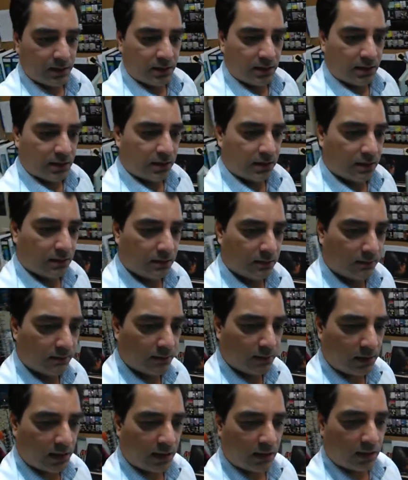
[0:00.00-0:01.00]

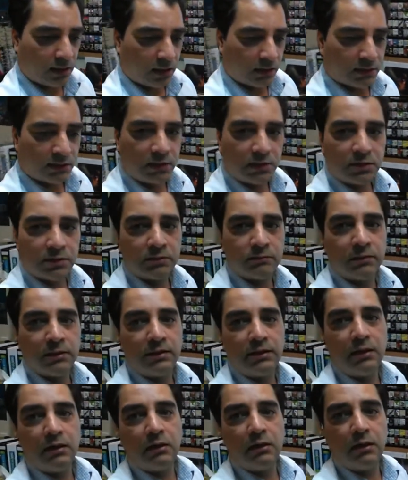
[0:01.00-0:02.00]
and others,
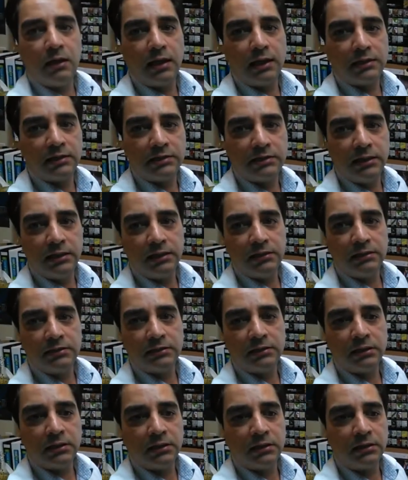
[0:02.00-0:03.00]
but they are all
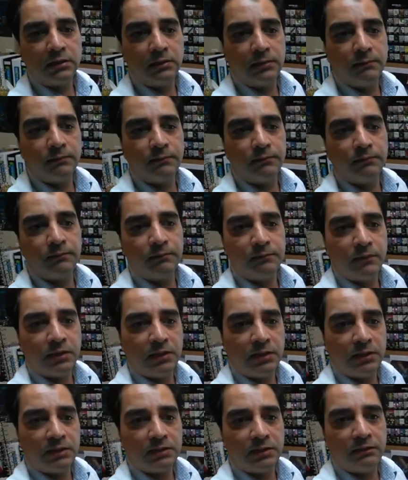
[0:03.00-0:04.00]
extinct.
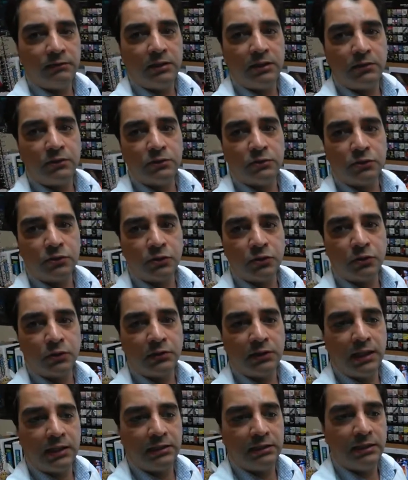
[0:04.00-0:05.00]
There is evidence to
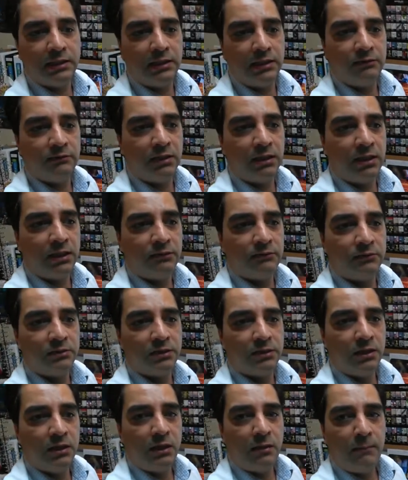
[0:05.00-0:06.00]
show that they even live
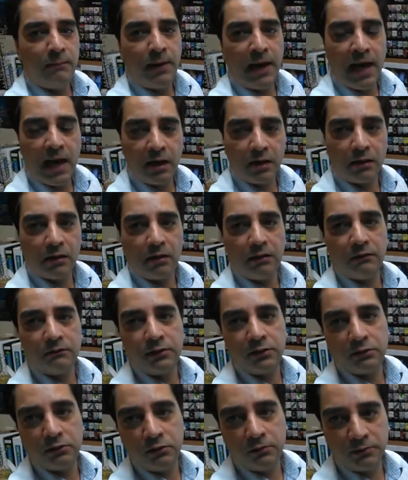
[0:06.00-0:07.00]

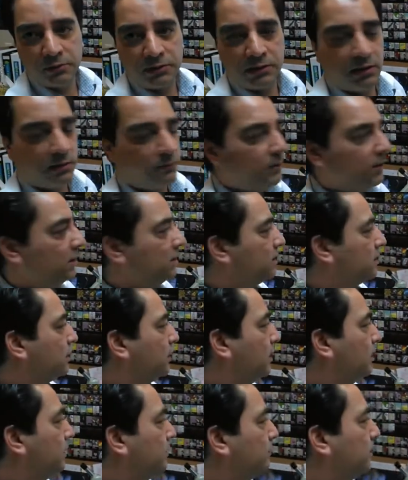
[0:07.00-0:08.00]
parallel with Homo sapiens,
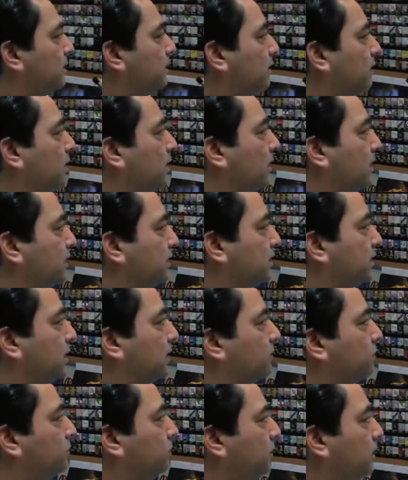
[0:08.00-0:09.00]
but they're all
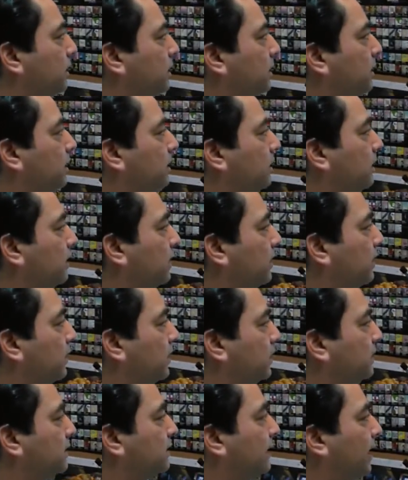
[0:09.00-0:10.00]
extinct. We
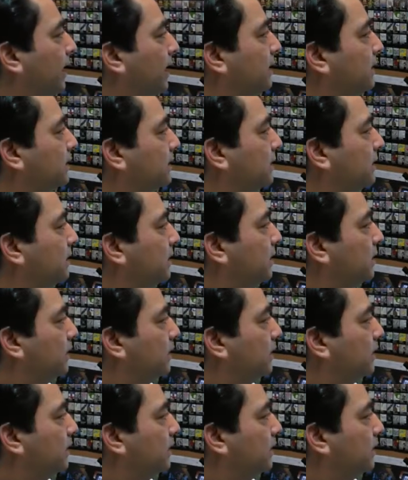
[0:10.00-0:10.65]
stand